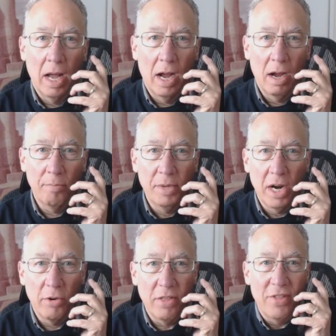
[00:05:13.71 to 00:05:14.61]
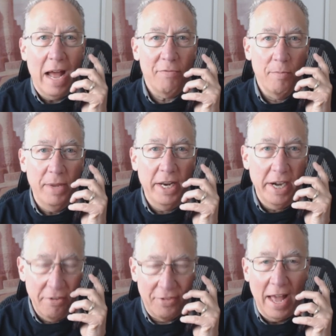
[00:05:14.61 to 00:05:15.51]
um, you know it's not for me
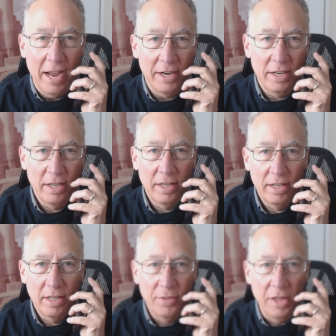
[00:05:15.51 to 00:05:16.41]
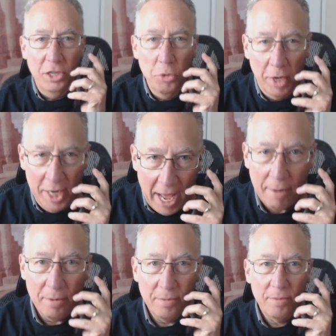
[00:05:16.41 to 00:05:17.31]
to decide that you
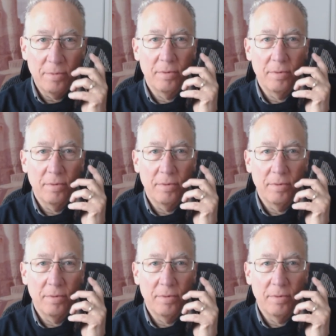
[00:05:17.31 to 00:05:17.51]
cannot